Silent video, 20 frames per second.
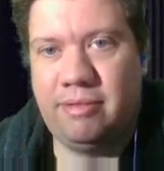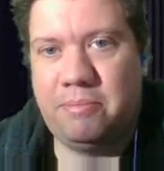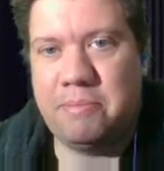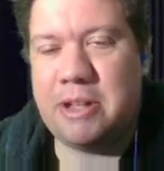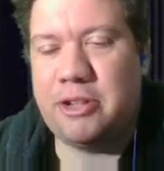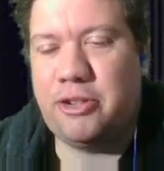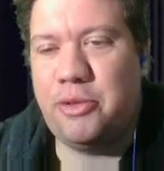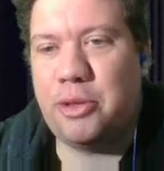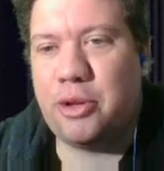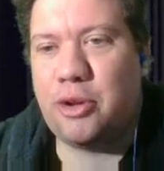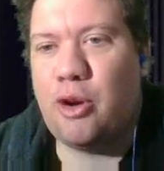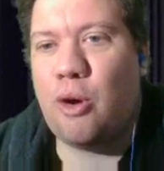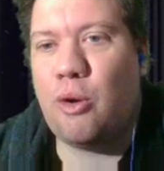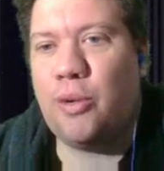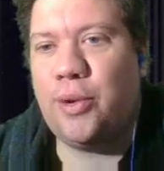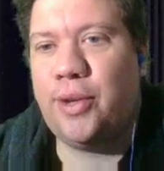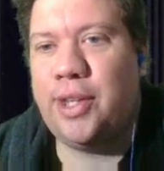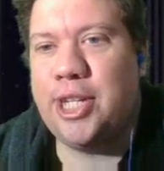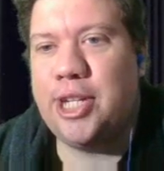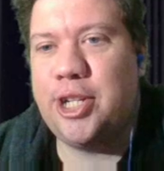Imagine the
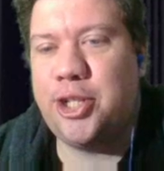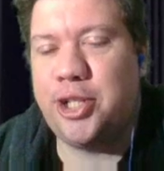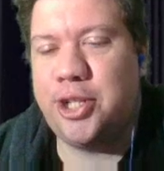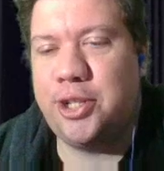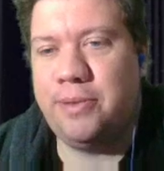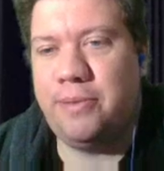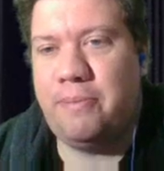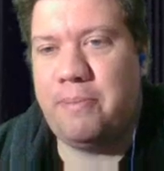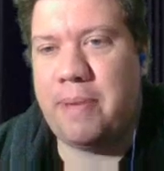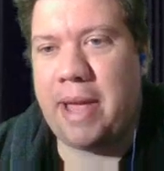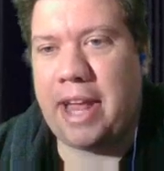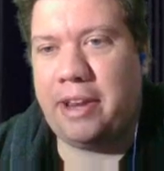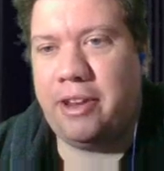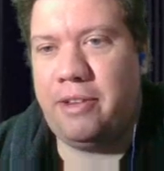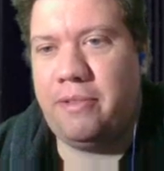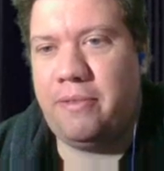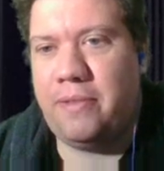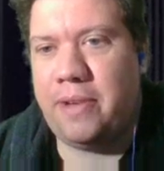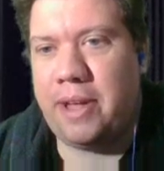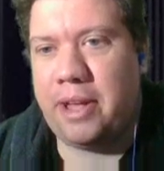coalition of
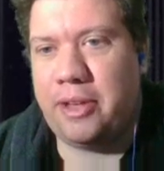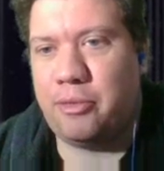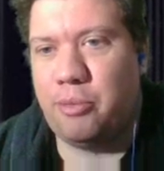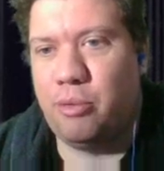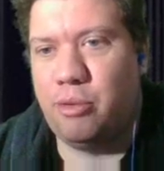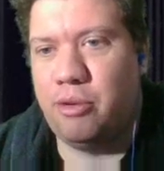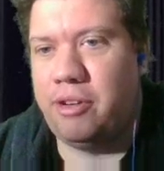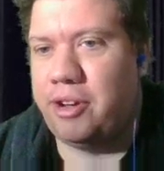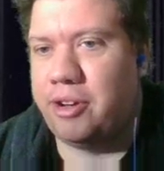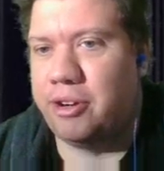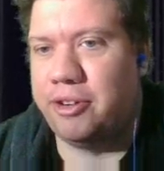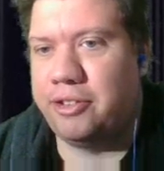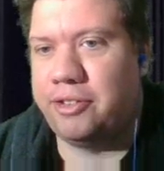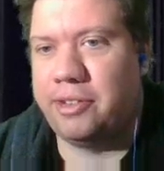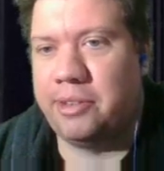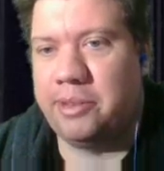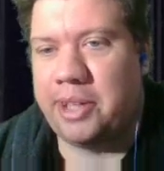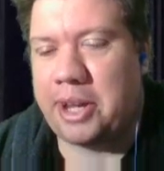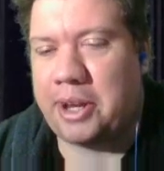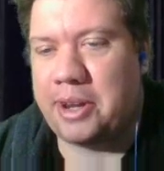painted face warriors
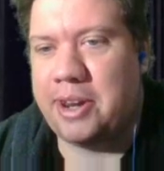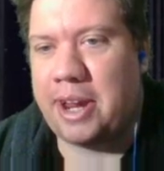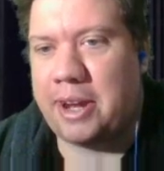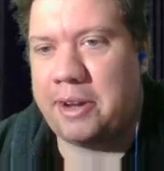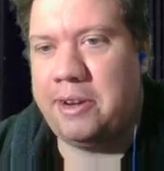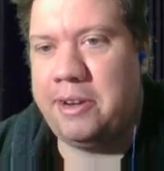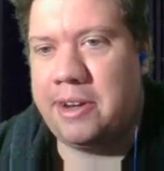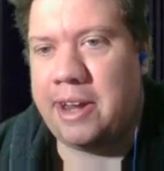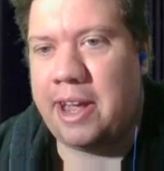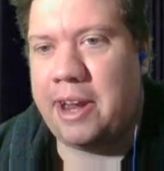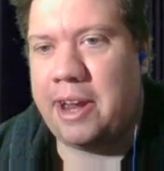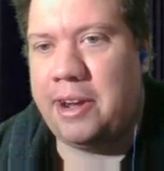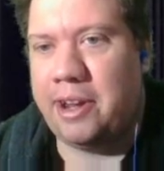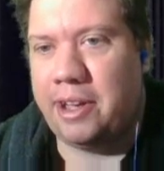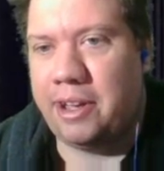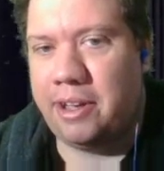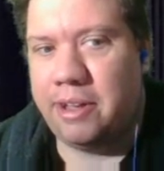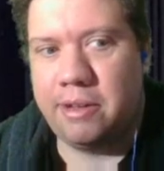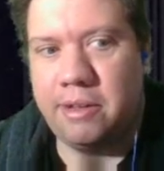in like 1990.